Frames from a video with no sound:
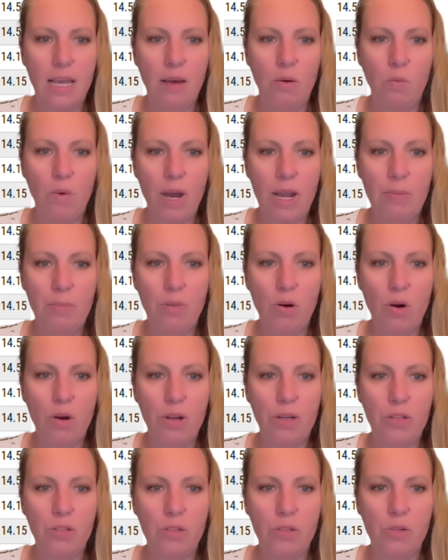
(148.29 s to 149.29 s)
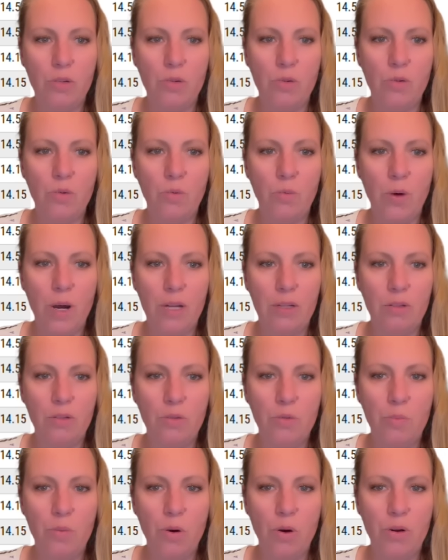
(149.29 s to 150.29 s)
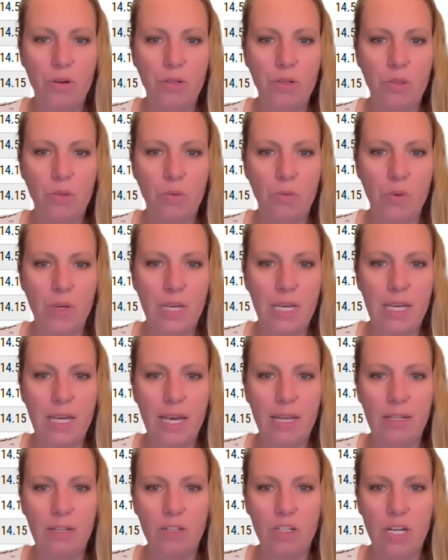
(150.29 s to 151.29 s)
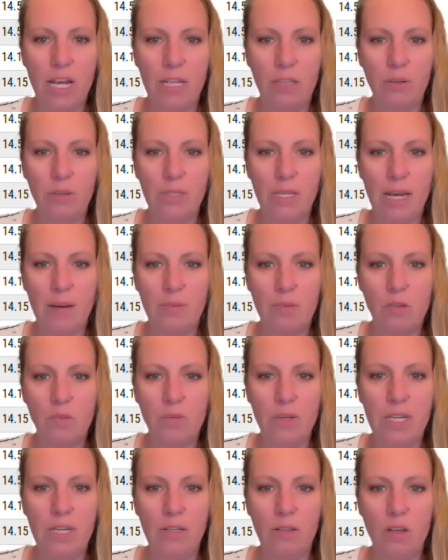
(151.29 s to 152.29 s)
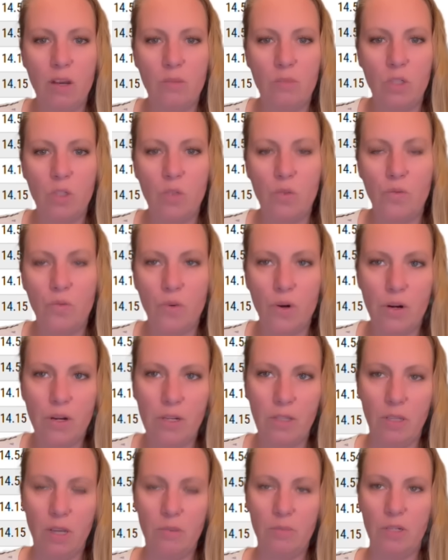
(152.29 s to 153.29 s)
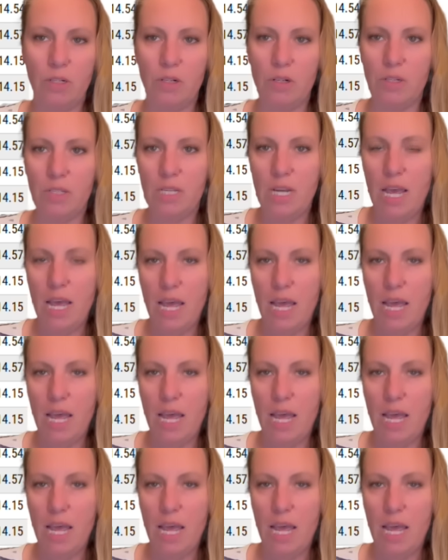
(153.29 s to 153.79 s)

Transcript: 1.2, 2.3 at a shallow depth, 3 kilometers, 4 kilometers.